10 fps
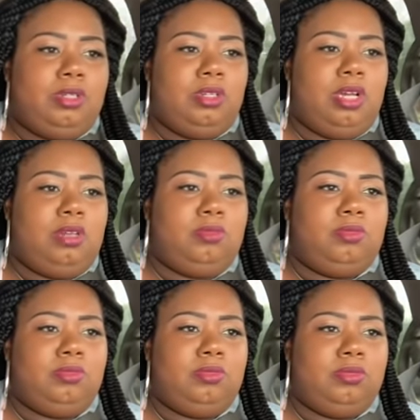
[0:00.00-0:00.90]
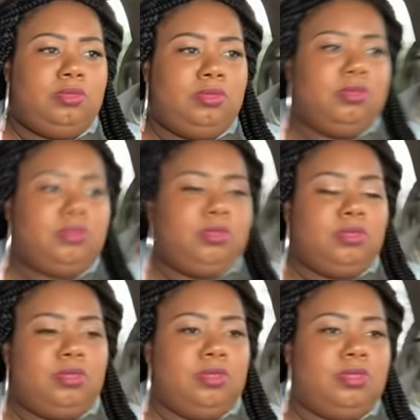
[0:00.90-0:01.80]
You know. Yeah,
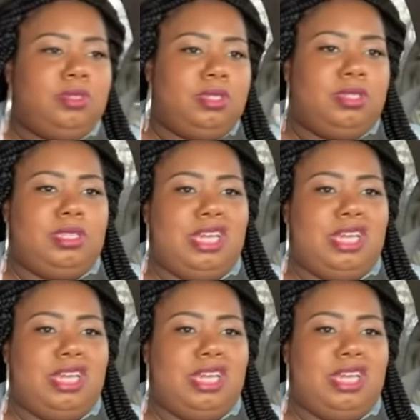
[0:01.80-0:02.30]
imagine that.